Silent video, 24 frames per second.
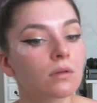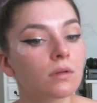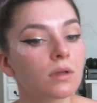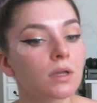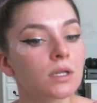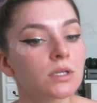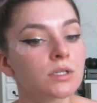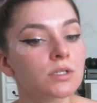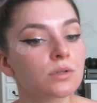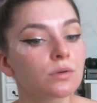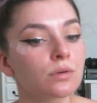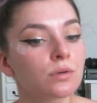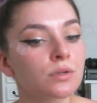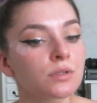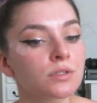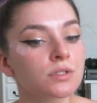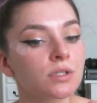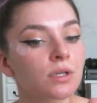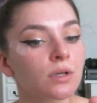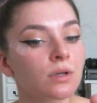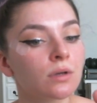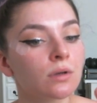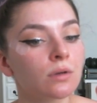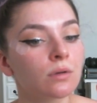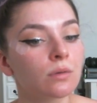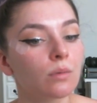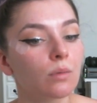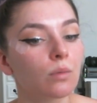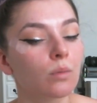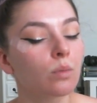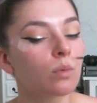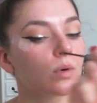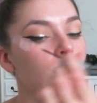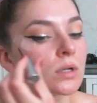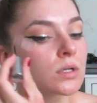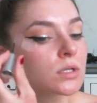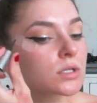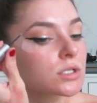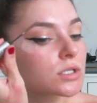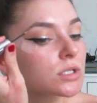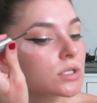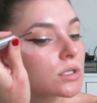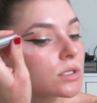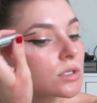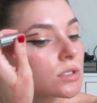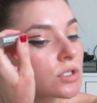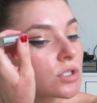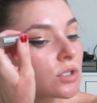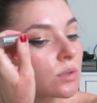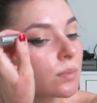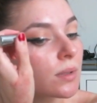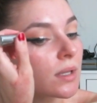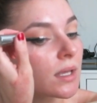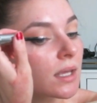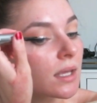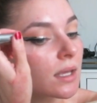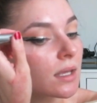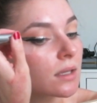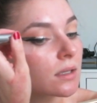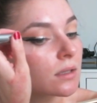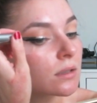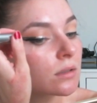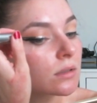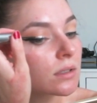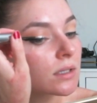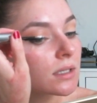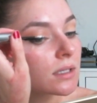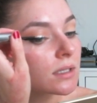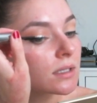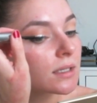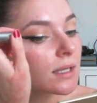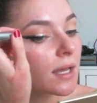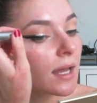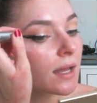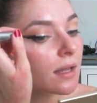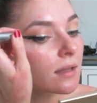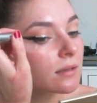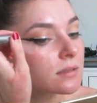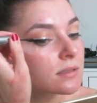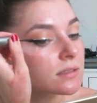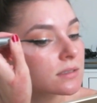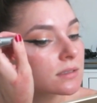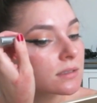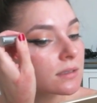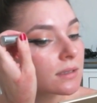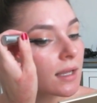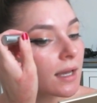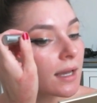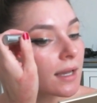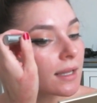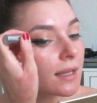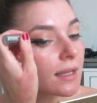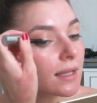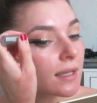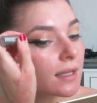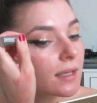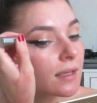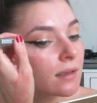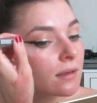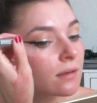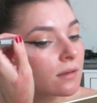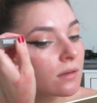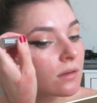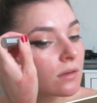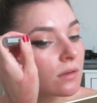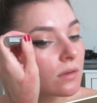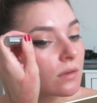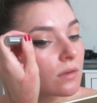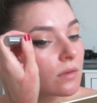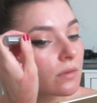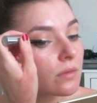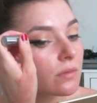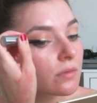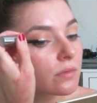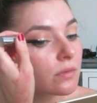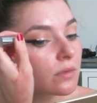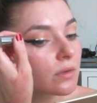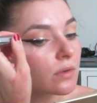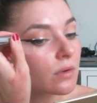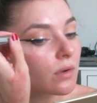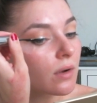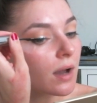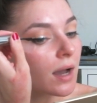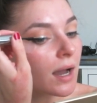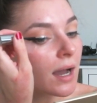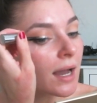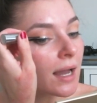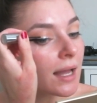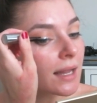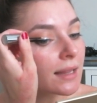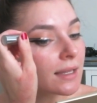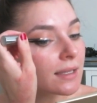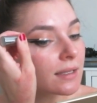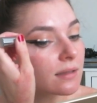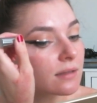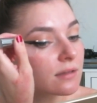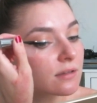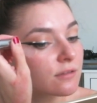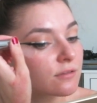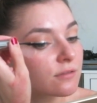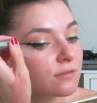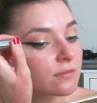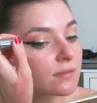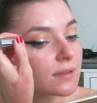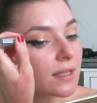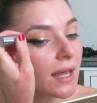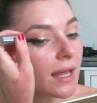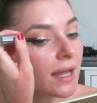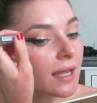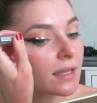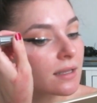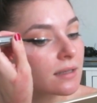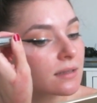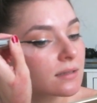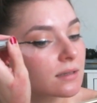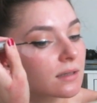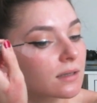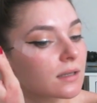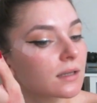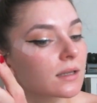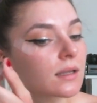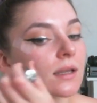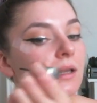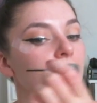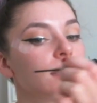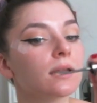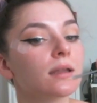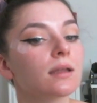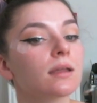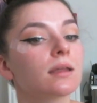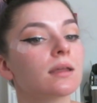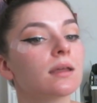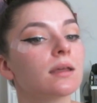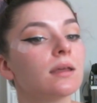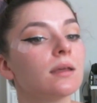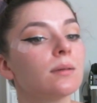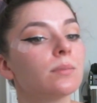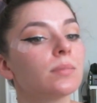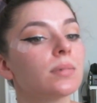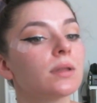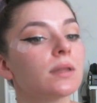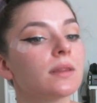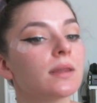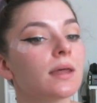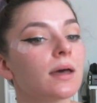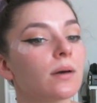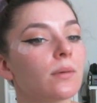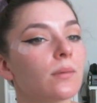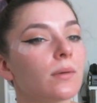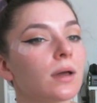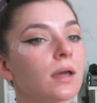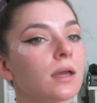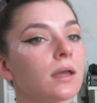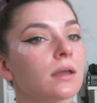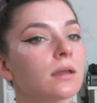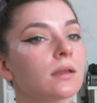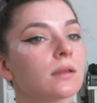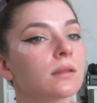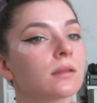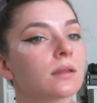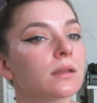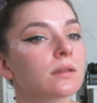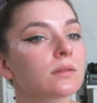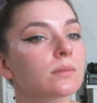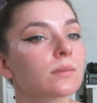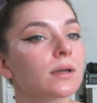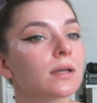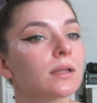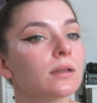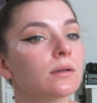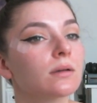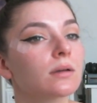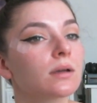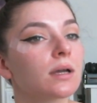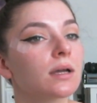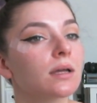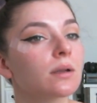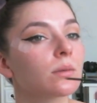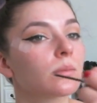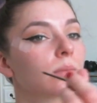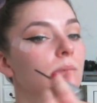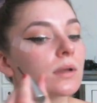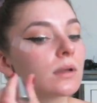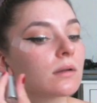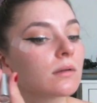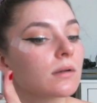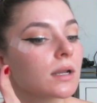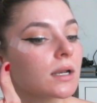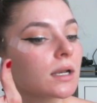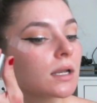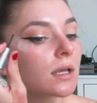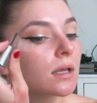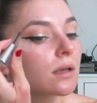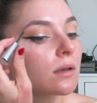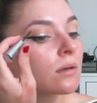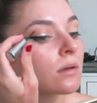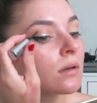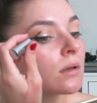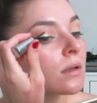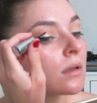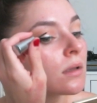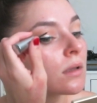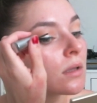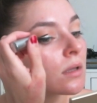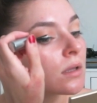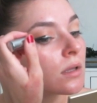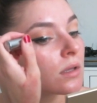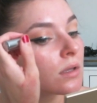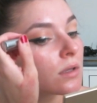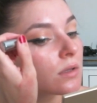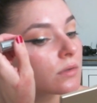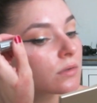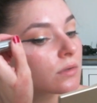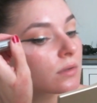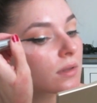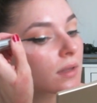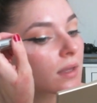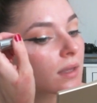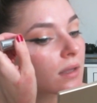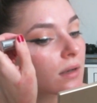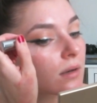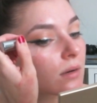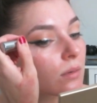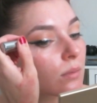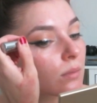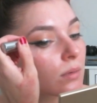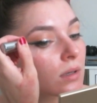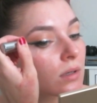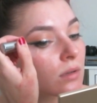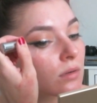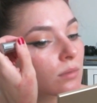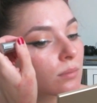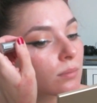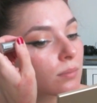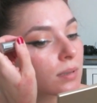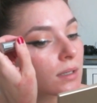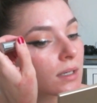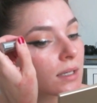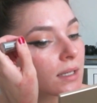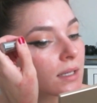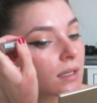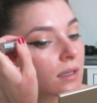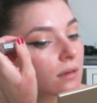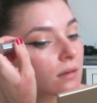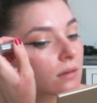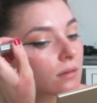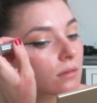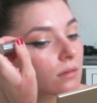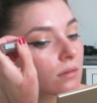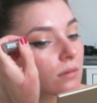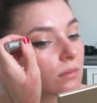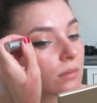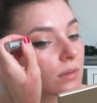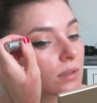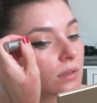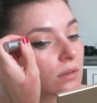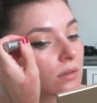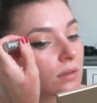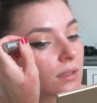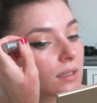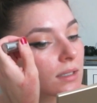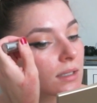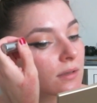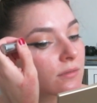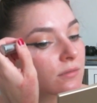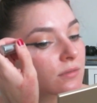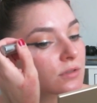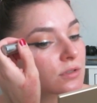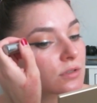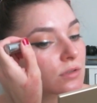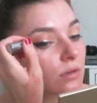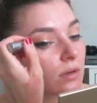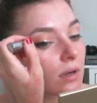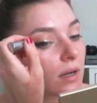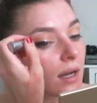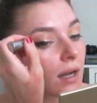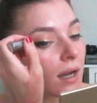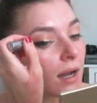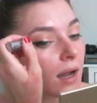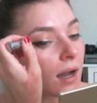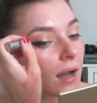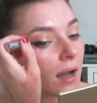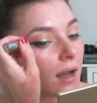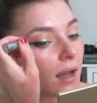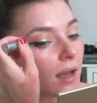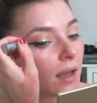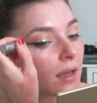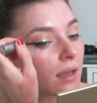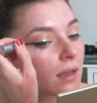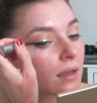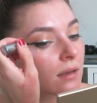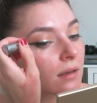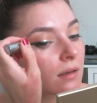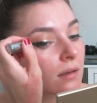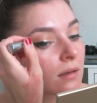And you also want to be looking down slightly so your eyelid is flat, and keep it that way. That's why I look kind of weird right now. So that when you blink or when you lift your eye,